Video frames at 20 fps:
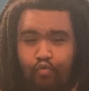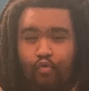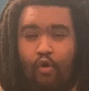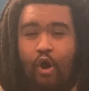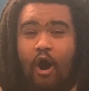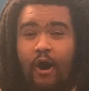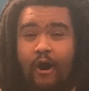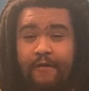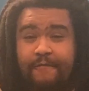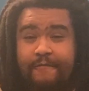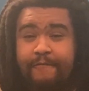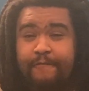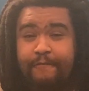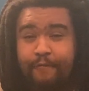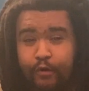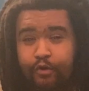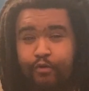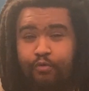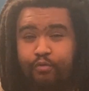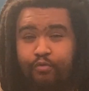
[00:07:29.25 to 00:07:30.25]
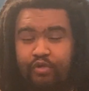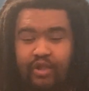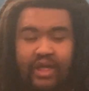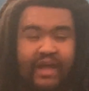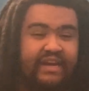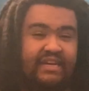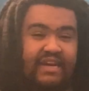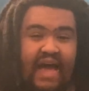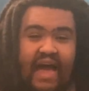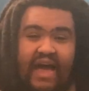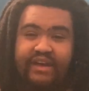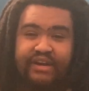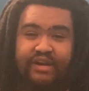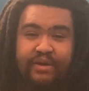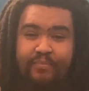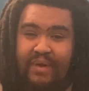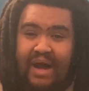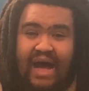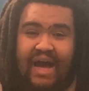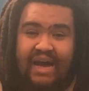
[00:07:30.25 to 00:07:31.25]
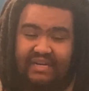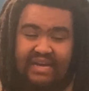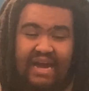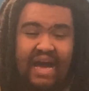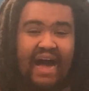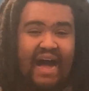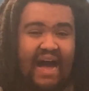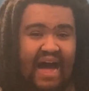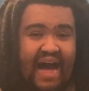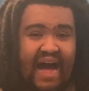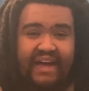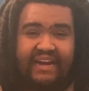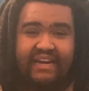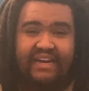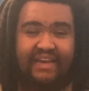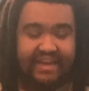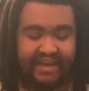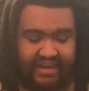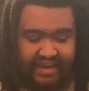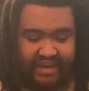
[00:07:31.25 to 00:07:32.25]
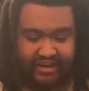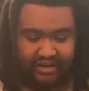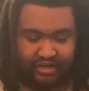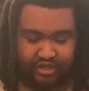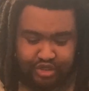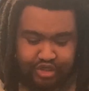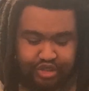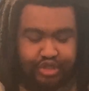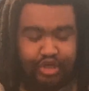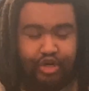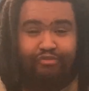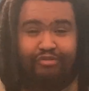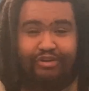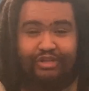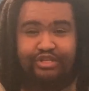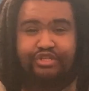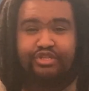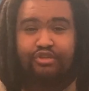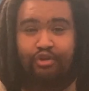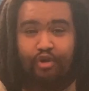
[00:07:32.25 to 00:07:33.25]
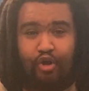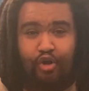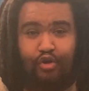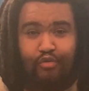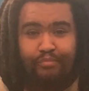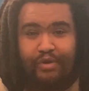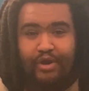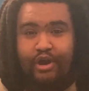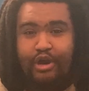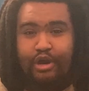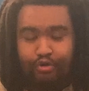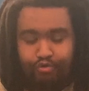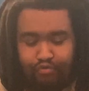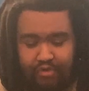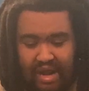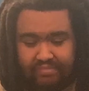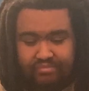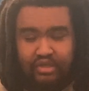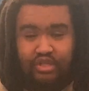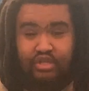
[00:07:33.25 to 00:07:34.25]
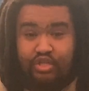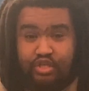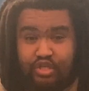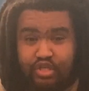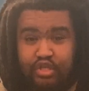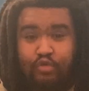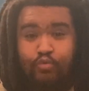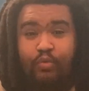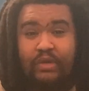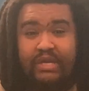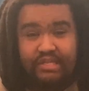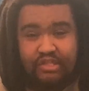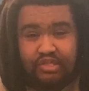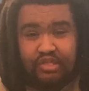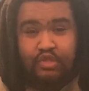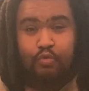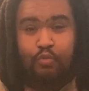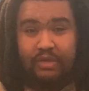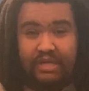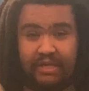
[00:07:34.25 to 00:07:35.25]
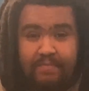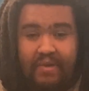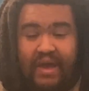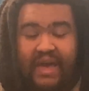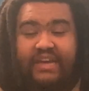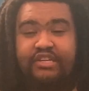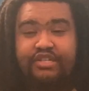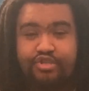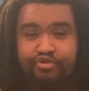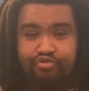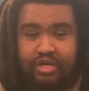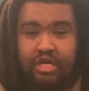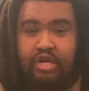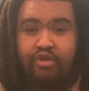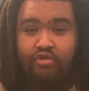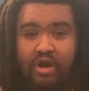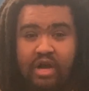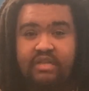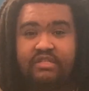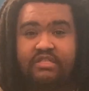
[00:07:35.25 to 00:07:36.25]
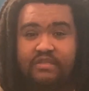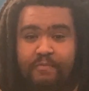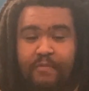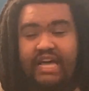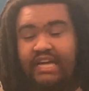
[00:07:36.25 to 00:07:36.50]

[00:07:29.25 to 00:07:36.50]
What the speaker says: Raw fruit, like not in a pie, not hot in a sugary syrup wrapped in a sweet, sweet pastry crust.